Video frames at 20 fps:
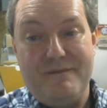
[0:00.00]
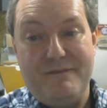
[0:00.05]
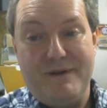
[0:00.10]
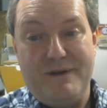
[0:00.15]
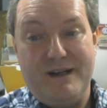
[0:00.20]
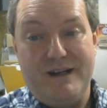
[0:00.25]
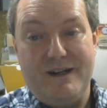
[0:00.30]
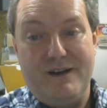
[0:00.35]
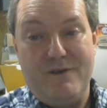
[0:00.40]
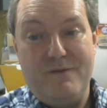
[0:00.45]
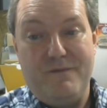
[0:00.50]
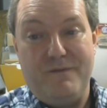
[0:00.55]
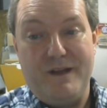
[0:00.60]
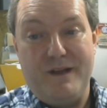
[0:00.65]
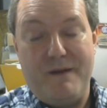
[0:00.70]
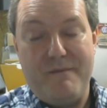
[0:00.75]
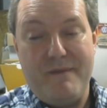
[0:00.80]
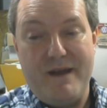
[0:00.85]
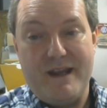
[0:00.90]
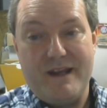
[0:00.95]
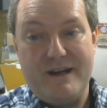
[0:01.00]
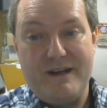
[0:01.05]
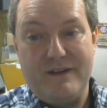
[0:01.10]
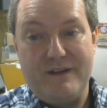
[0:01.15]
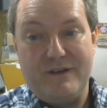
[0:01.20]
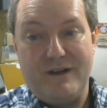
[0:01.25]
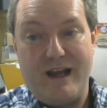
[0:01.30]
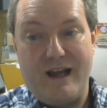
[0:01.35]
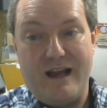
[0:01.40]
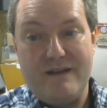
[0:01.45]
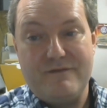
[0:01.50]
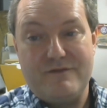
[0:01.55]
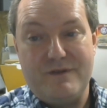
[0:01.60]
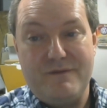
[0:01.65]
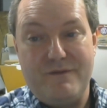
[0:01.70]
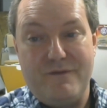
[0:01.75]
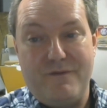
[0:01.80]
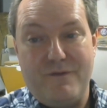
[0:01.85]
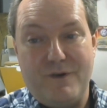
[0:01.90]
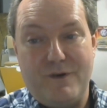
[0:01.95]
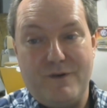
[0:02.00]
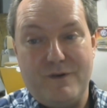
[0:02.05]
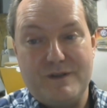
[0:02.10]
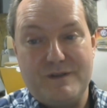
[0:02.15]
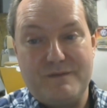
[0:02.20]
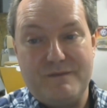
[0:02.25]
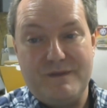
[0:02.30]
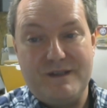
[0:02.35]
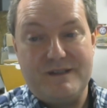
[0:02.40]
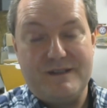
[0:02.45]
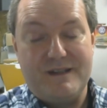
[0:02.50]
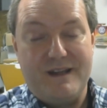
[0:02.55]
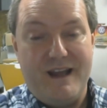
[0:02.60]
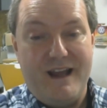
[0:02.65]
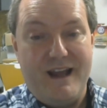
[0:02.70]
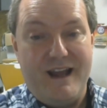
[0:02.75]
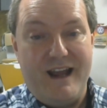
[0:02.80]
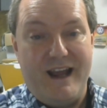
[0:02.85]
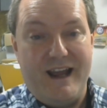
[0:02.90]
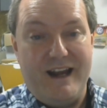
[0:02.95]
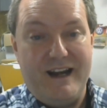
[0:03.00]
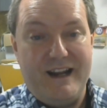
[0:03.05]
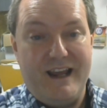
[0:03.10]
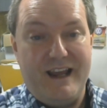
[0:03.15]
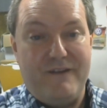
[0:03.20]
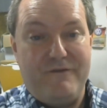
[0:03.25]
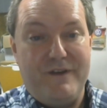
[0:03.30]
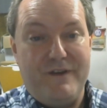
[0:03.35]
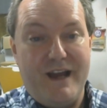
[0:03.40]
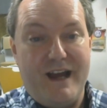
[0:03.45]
But hopefully I'll make another live stream before Christmas. And again, if you